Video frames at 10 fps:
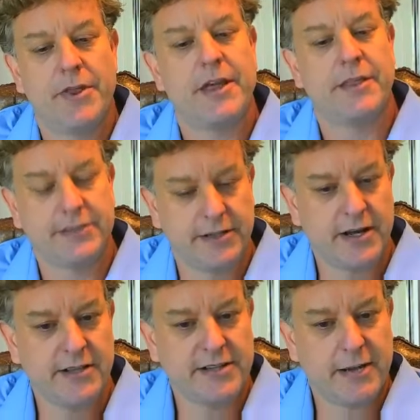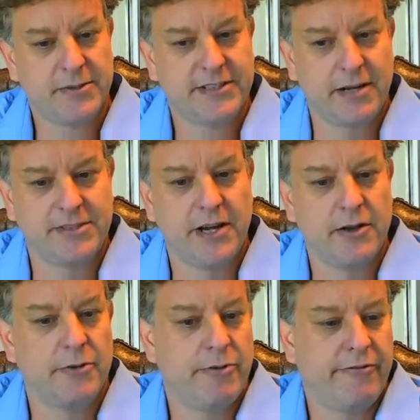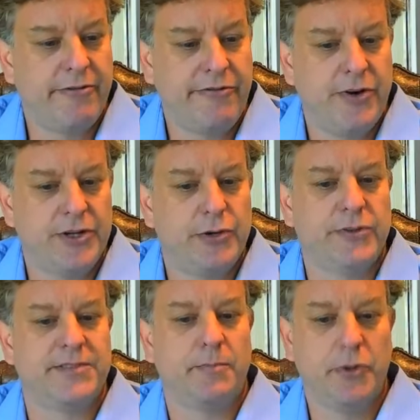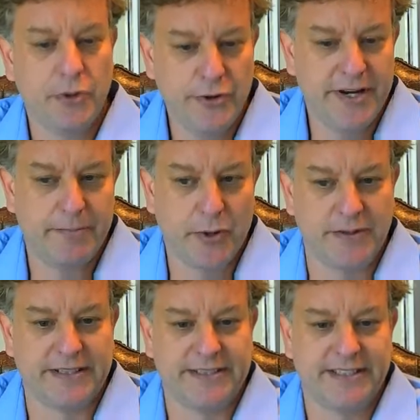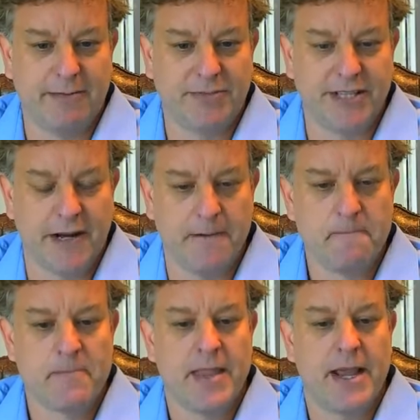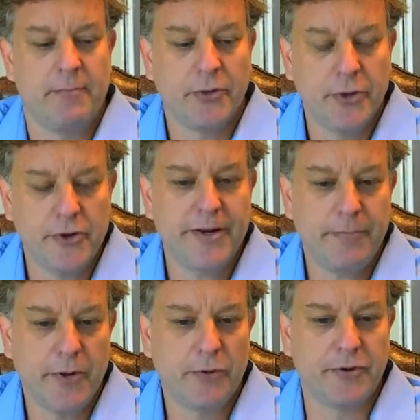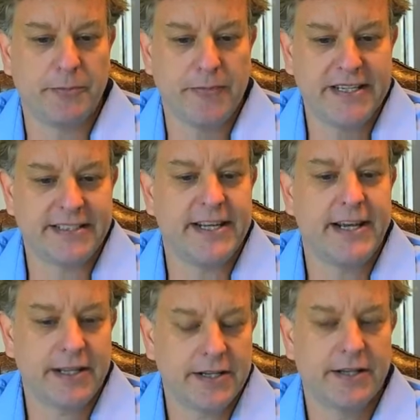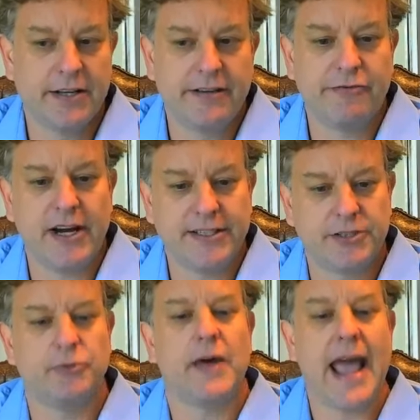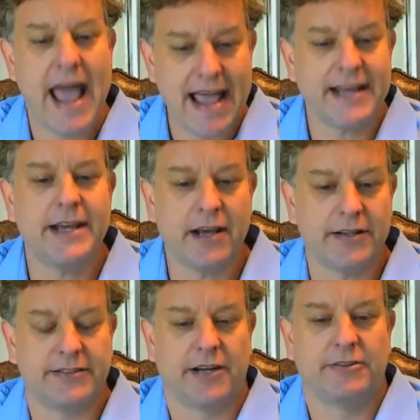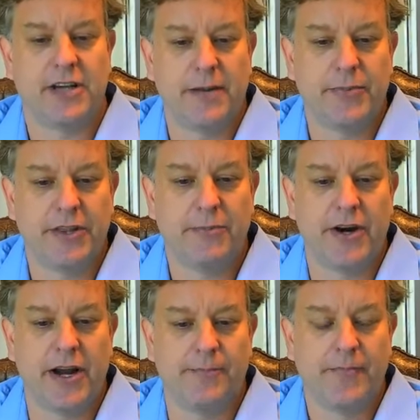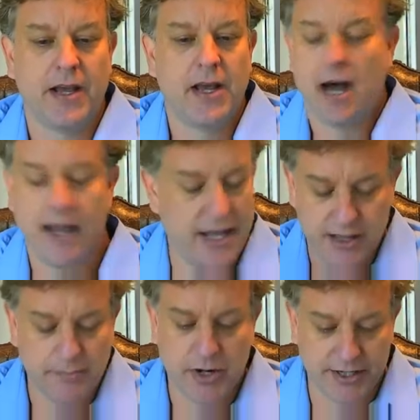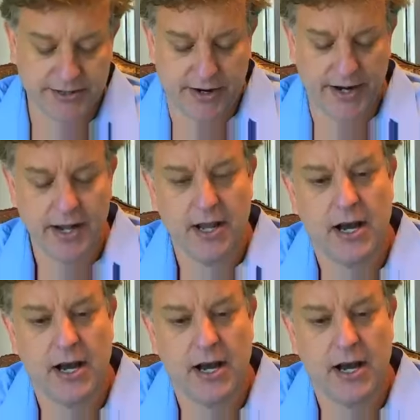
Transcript: But then there's another type of stem cell that we refer to as pluripotent stem cell. And pluripotent means it can give rise to any other cell type in the brain, in the body, sorry.